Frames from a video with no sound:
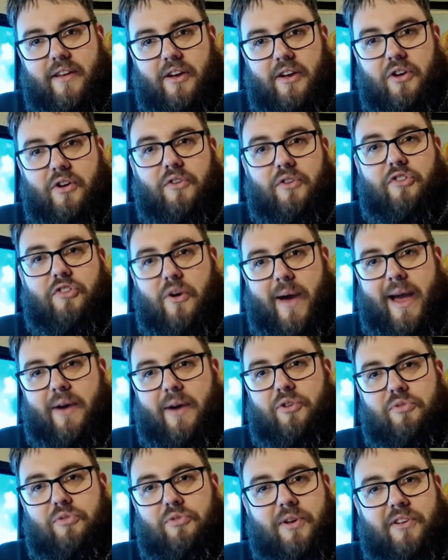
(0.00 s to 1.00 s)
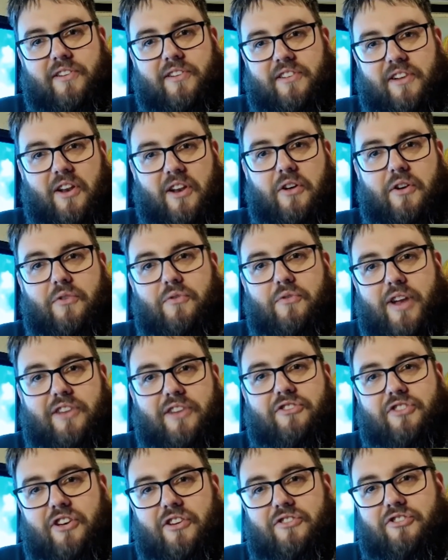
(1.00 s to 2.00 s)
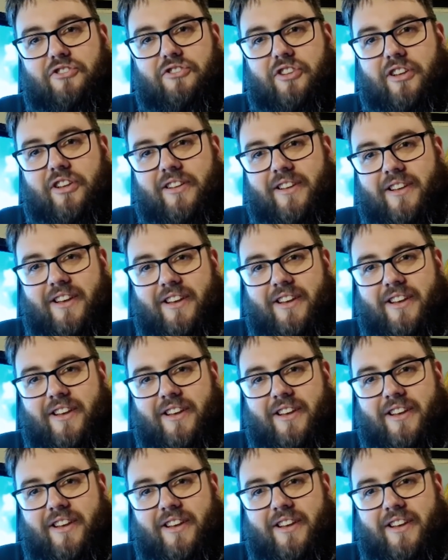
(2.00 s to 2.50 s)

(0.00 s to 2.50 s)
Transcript: a good few hours because there's a lot of research to,